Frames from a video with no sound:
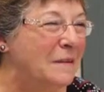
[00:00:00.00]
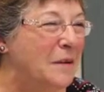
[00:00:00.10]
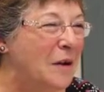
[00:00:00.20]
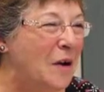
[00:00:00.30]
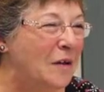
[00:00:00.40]
They
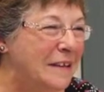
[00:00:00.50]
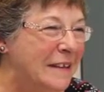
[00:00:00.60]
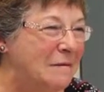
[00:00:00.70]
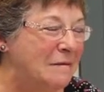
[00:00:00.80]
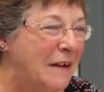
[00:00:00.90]
were all
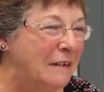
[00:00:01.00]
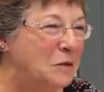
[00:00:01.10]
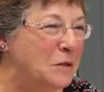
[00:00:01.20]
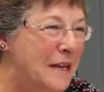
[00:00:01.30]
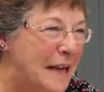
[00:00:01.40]
very
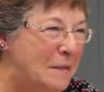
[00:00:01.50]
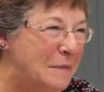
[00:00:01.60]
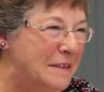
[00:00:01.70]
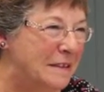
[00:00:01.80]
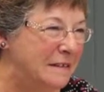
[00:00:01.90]
good
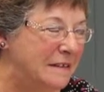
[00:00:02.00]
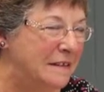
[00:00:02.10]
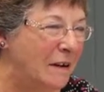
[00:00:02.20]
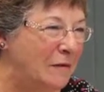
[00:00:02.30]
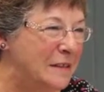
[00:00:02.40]
neighbours and
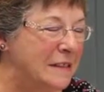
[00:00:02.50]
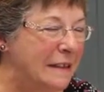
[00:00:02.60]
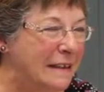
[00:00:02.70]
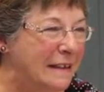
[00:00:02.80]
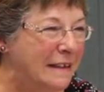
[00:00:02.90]

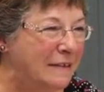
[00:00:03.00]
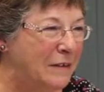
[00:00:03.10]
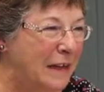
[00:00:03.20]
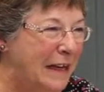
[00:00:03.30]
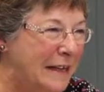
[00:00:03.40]
obviously
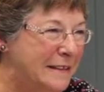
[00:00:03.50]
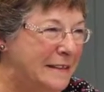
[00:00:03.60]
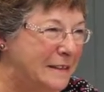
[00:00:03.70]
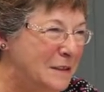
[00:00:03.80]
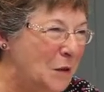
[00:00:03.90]

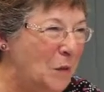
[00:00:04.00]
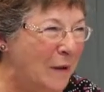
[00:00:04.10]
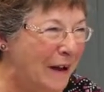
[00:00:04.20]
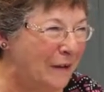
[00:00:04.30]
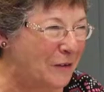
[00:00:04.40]
related in some
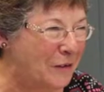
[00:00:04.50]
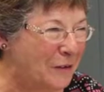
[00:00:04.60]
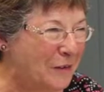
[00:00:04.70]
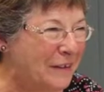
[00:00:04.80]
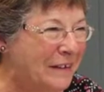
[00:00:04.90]
way or
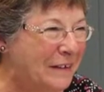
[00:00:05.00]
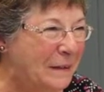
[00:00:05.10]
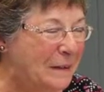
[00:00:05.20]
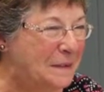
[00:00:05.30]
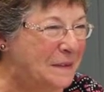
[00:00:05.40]
another, you
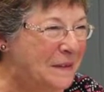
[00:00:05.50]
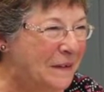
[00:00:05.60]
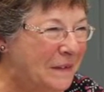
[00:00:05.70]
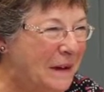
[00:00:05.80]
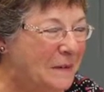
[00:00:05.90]
know. So
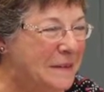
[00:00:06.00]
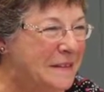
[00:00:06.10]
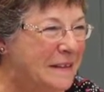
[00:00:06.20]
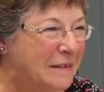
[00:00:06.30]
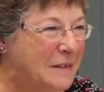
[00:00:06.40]
that was
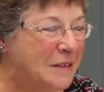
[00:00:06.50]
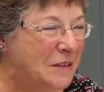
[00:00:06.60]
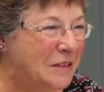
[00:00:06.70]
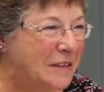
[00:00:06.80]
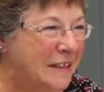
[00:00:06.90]

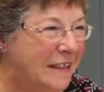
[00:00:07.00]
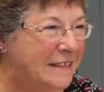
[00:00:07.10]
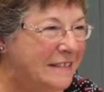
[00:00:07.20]
good, yeah.